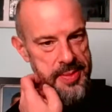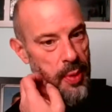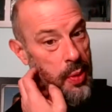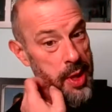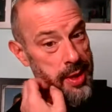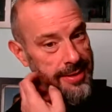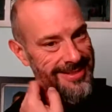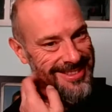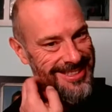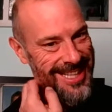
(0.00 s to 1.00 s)
more.
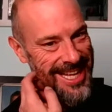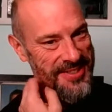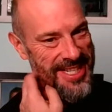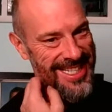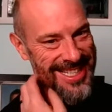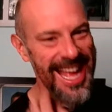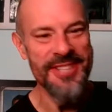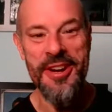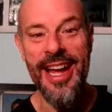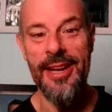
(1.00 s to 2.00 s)
That's right.
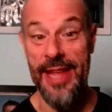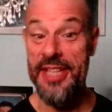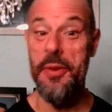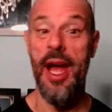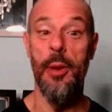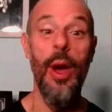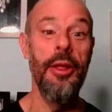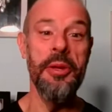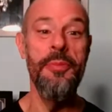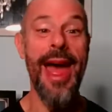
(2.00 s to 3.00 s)

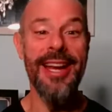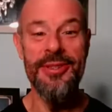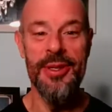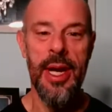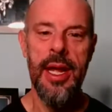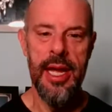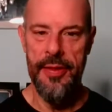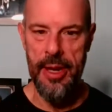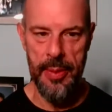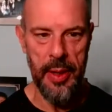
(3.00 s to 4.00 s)
Welcome back to
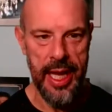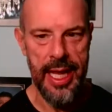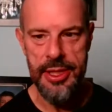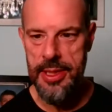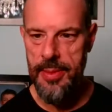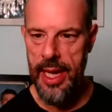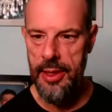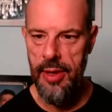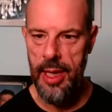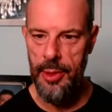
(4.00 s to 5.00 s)
A Therapeutic Edge and my
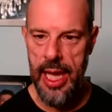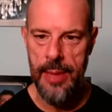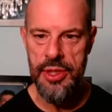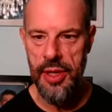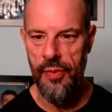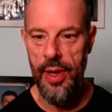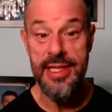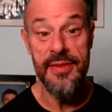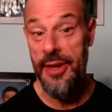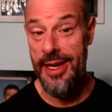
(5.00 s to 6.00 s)
incredible game show
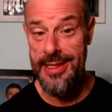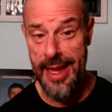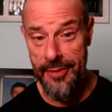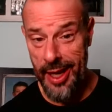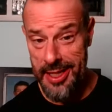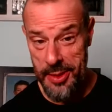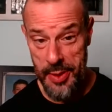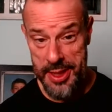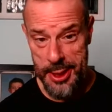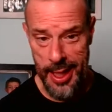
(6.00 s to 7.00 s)
voices. Very nice to have you guys here
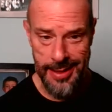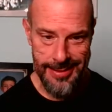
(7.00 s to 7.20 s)
with us today.